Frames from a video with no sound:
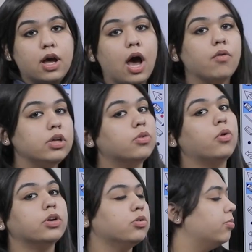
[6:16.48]
how are you
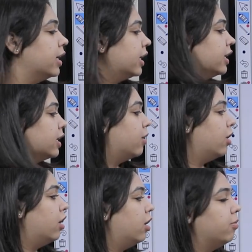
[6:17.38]
going to make it
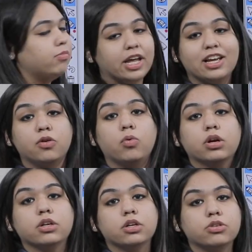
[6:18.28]
like convert
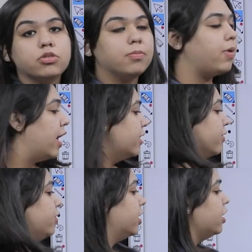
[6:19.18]
it into
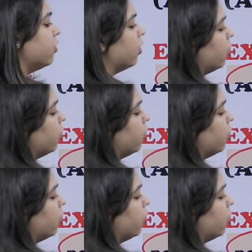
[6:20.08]
comparative degree? You are